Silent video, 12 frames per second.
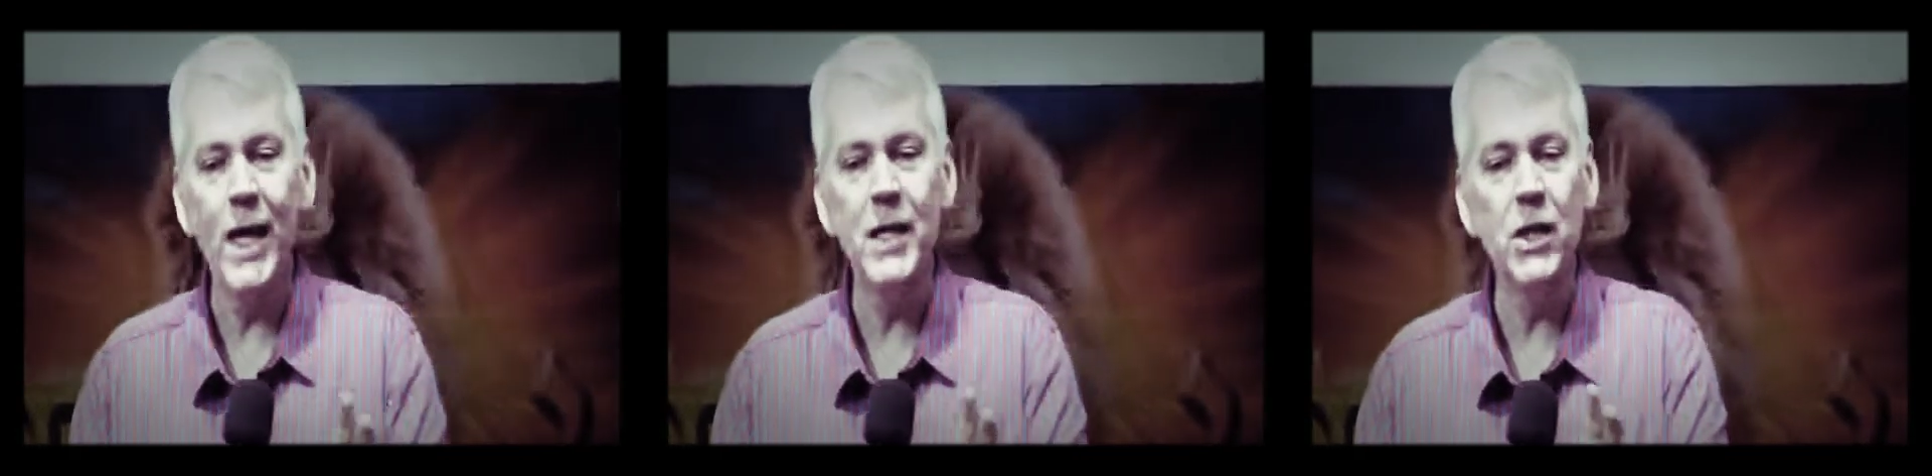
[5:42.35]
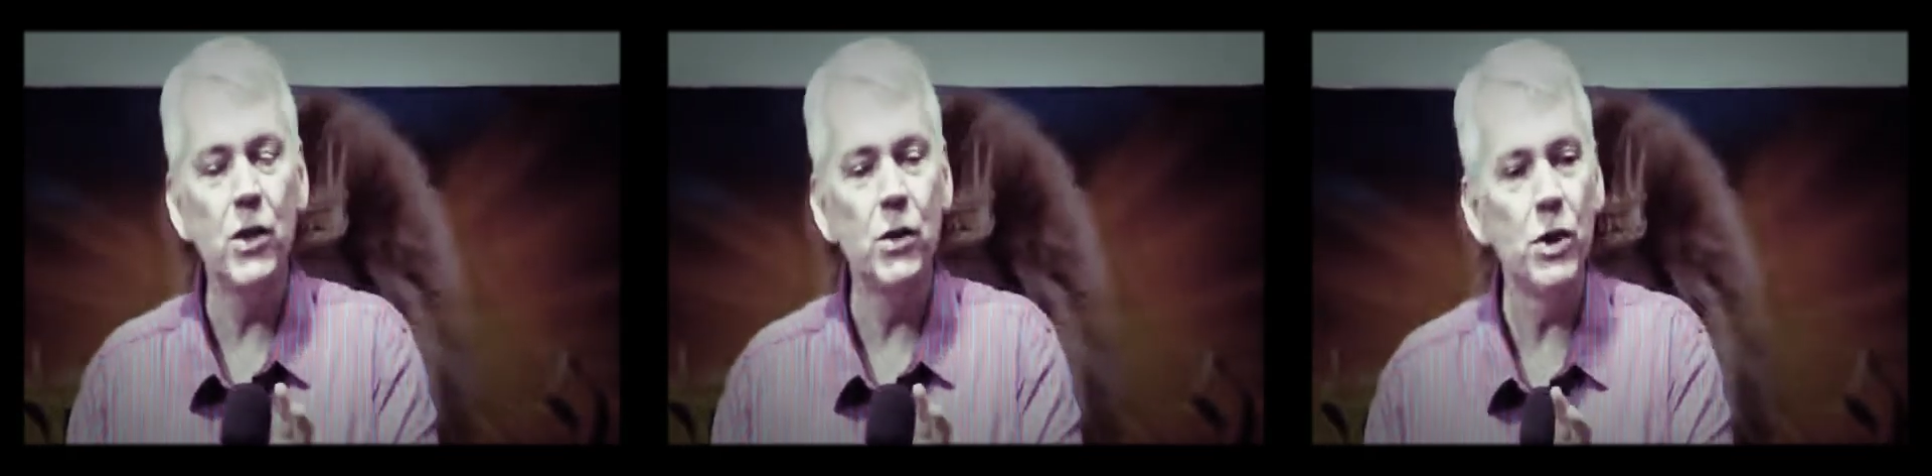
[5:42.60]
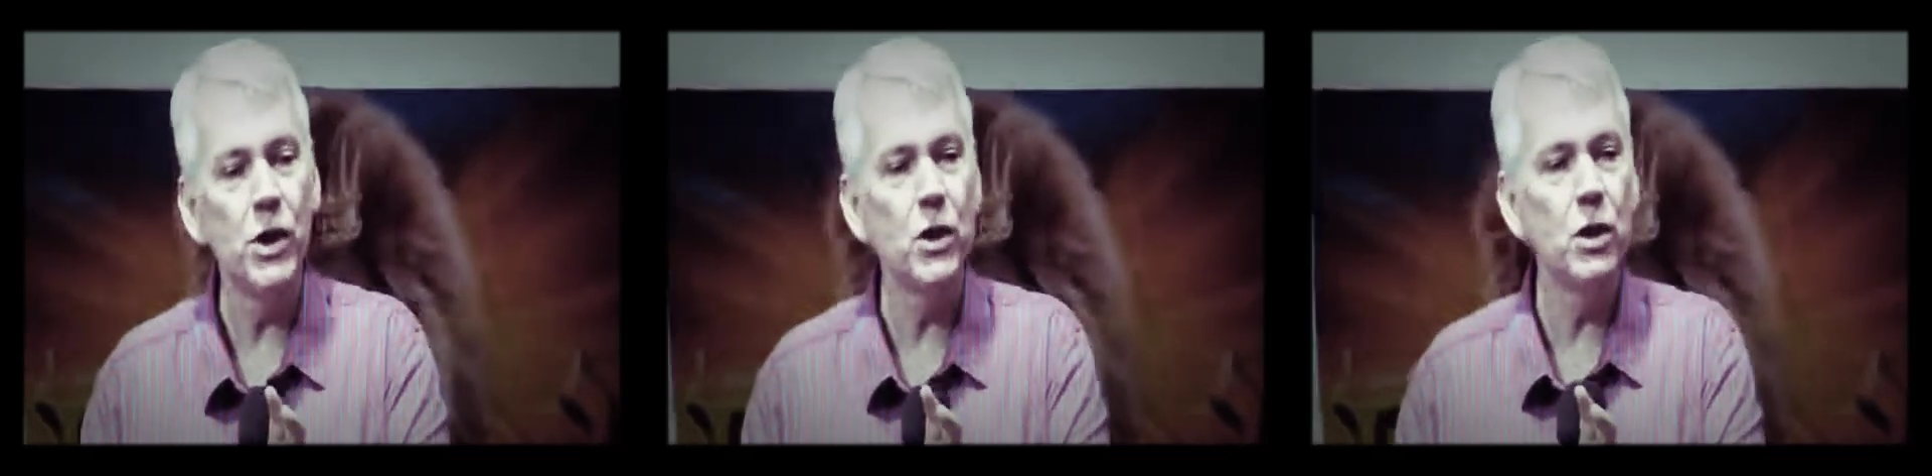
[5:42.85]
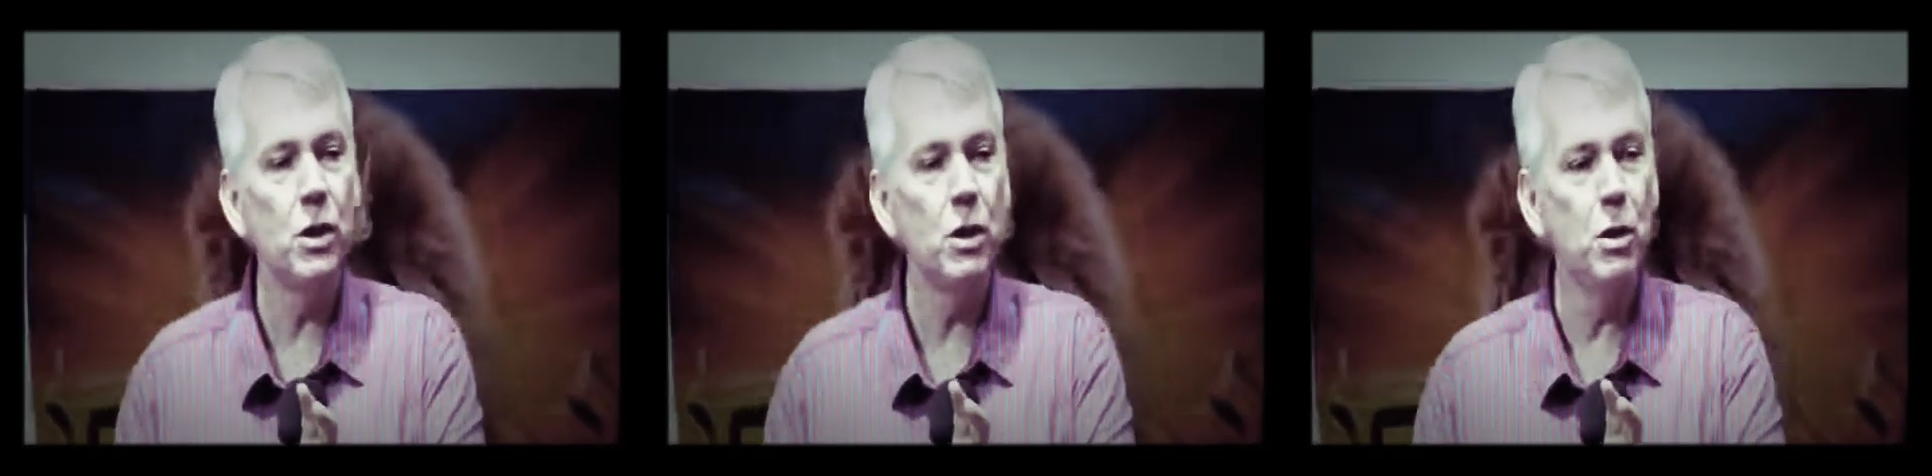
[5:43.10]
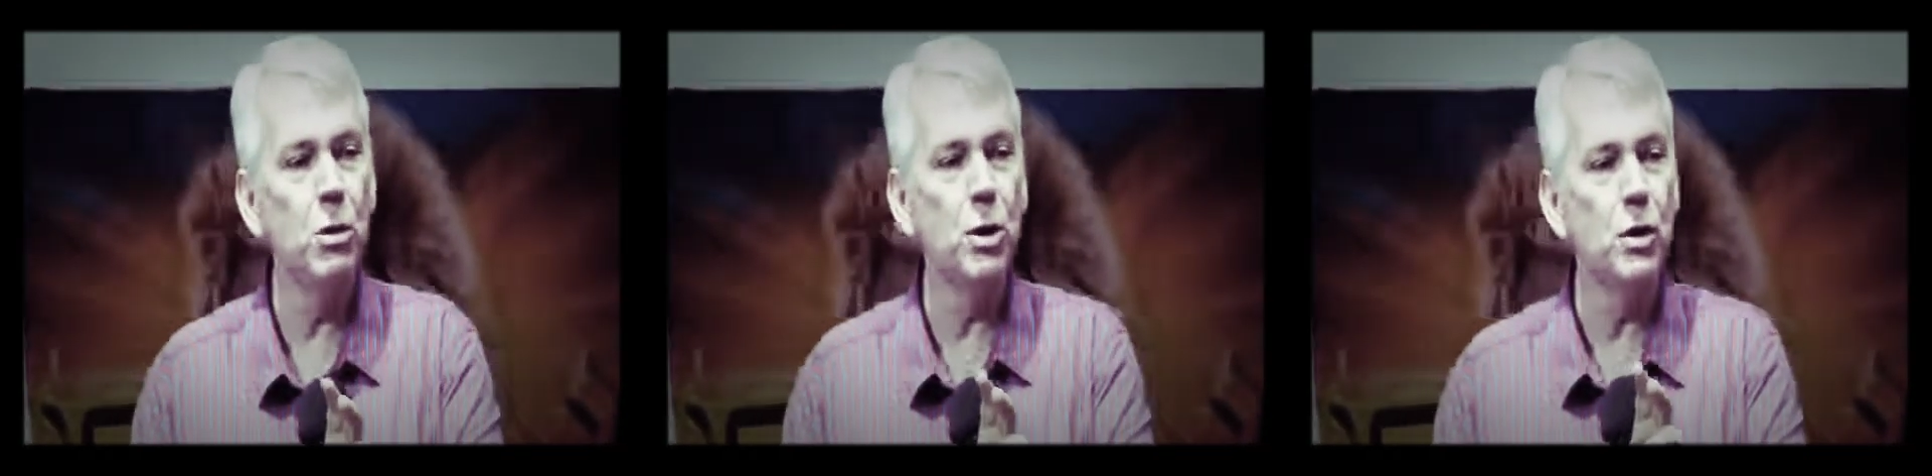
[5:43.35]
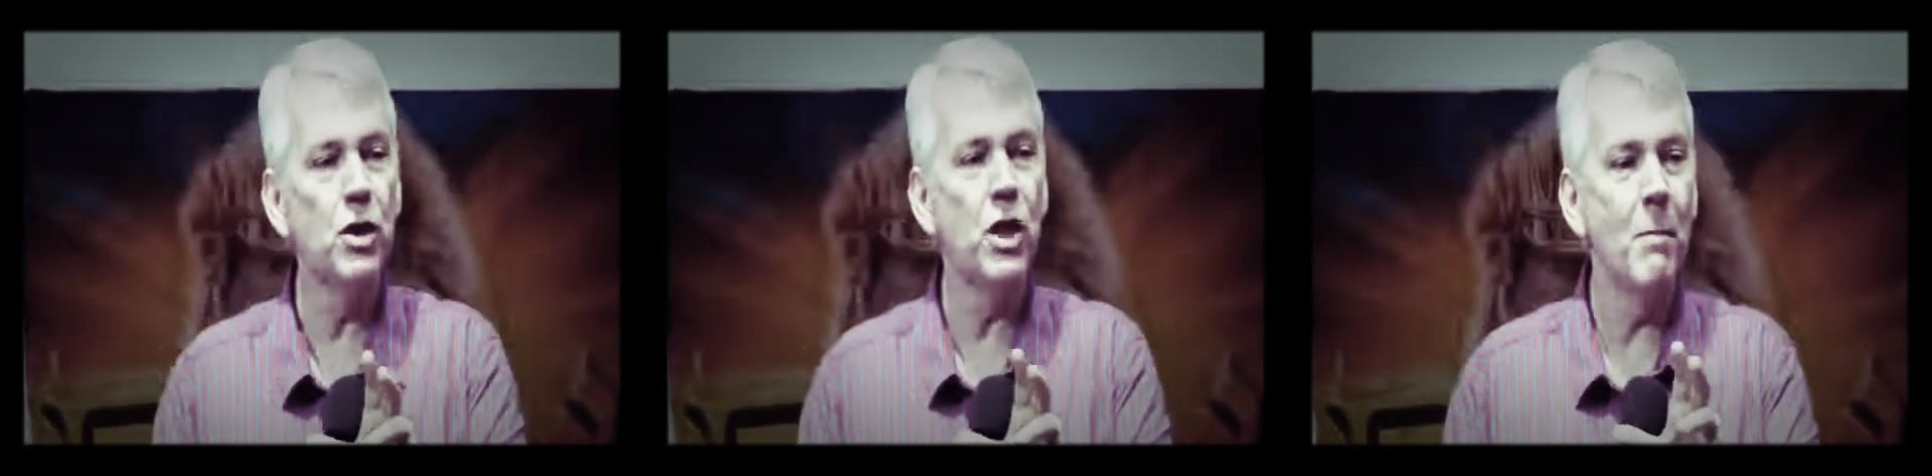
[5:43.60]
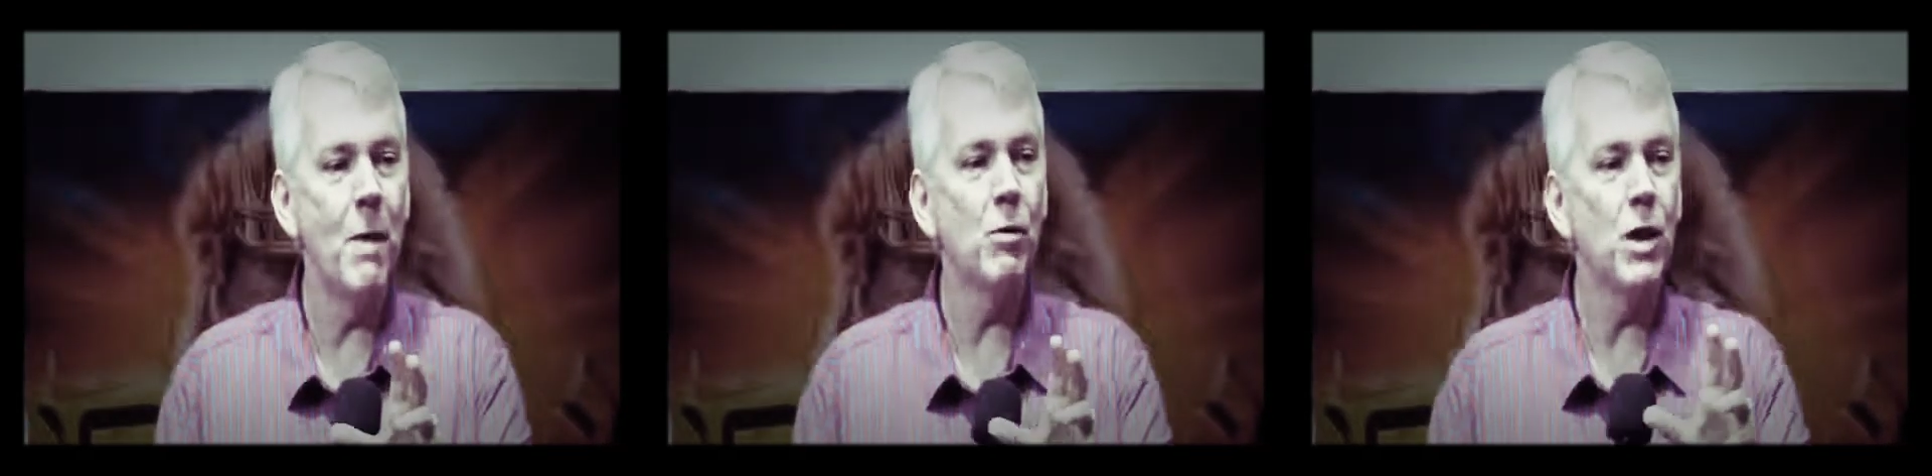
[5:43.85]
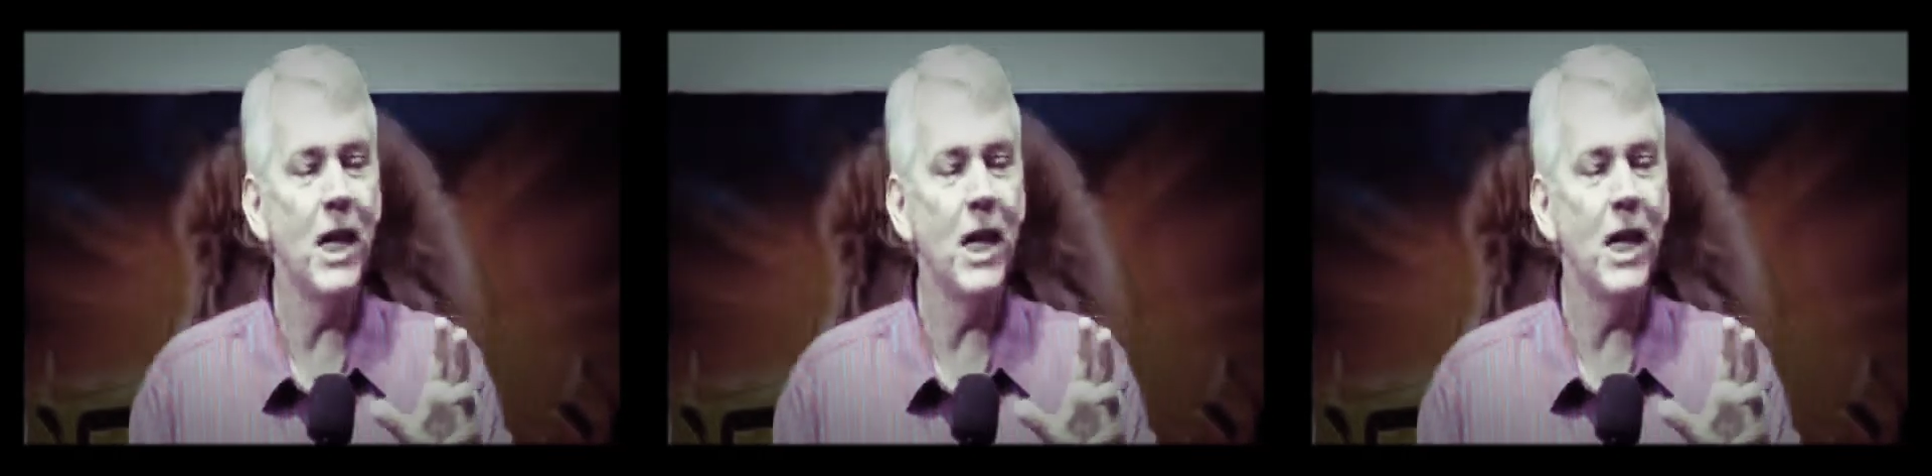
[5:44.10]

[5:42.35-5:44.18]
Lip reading: into those institutions come out